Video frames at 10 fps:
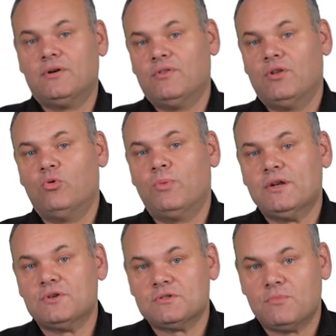
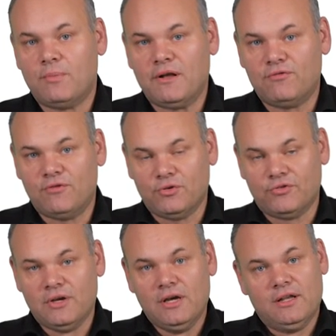Windows mobile
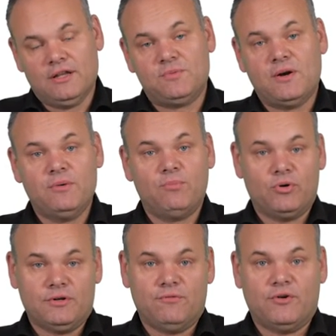phones. That's very
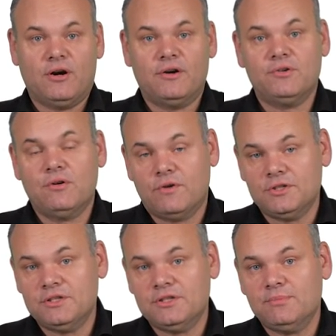important for our
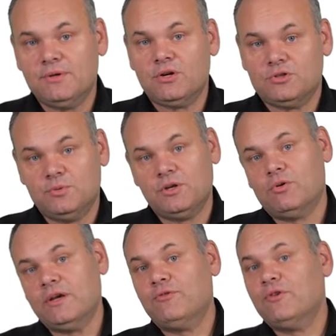university, because we
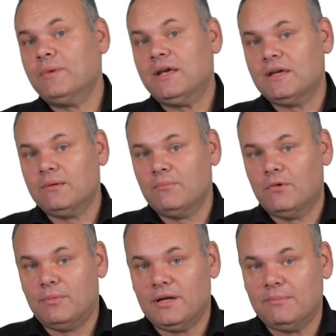know if we're making
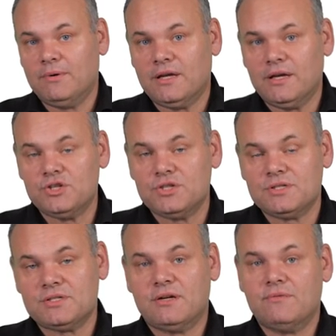mobile
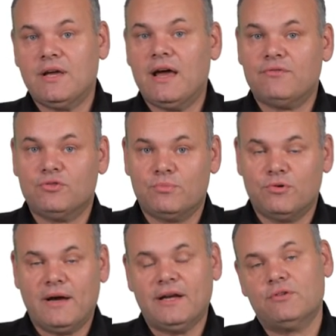applications, then we have to
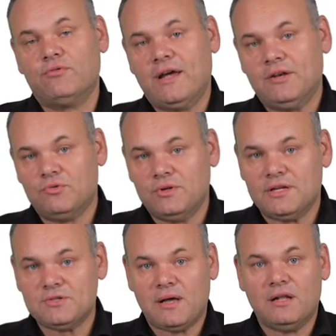provide it for Android
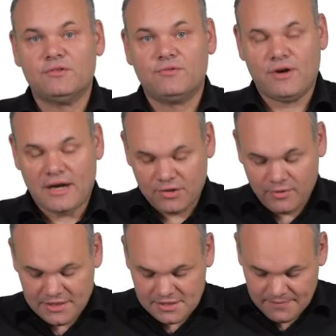as well as for
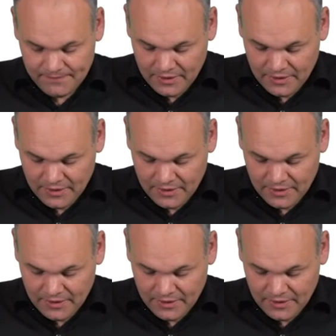iOS.